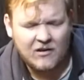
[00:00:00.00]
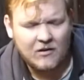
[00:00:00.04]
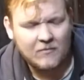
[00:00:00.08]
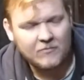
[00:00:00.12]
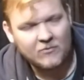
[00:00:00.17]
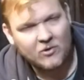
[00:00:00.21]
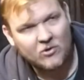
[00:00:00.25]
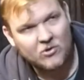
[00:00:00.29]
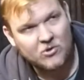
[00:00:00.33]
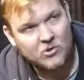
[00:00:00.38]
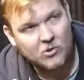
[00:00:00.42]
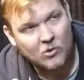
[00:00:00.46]
I'm
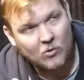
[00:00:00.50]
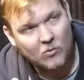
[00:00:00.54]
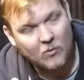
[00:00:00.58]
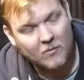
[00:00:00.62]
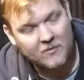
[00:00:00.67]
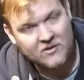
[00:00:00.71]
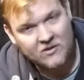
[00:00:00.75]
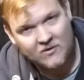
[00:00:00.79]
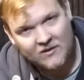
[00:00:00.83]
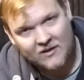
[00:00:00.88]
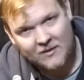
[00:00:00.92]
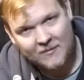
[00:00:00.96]
not sure what
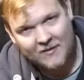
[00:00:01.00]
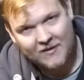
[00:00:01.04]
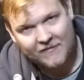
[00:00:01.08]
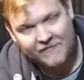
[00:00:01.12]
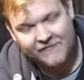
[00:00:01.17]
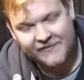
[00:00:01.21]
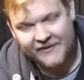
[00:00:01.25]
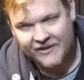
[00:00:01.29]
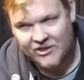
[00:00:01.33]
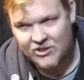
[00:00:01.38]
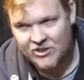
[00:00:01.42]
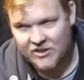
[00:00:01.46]
we're doing about
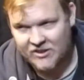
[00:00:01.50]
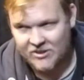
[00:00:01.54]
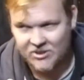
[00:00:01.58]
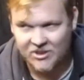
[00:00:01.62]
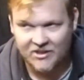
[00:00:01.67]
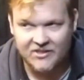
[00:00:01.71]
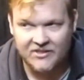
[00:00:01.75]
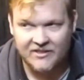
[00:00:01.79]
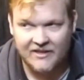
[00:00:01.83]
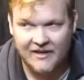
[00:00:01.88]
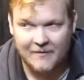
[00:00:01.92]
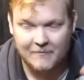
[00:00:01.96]
finishing
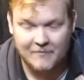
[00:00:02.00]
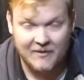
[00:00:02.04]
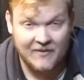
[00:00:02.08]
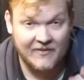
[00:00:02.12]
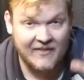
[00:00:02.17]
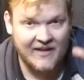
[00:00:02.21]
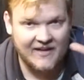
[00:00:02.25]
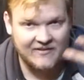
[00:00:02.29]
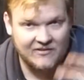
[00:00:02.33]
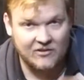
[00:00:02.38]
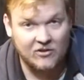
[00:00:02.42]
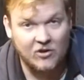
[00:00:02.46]
just yet, but
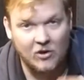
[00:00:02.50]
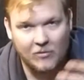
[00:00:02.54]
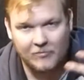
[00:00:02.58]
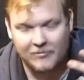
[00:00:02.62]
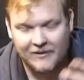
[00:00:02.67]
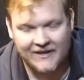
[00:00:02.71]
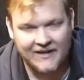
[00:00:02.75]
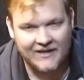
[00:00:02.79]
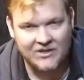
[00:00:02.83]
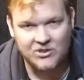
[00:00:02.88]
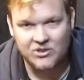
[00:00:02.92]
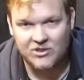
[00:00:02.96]
that's a
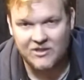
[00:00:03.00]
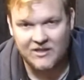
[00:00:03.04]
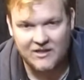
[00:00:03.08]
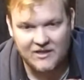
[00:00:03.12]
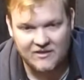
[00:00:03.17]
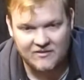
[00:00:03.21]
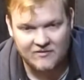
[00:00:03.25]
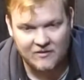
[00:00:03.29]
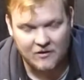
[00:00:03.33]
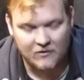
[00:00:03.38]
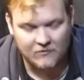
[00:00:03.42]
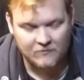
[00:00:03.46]
complication in
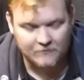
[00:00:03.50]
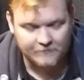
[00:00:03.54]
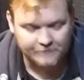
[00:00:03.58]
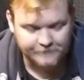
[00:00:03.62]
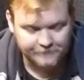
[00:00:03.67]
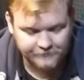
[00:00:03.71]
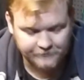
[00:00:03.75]
its own.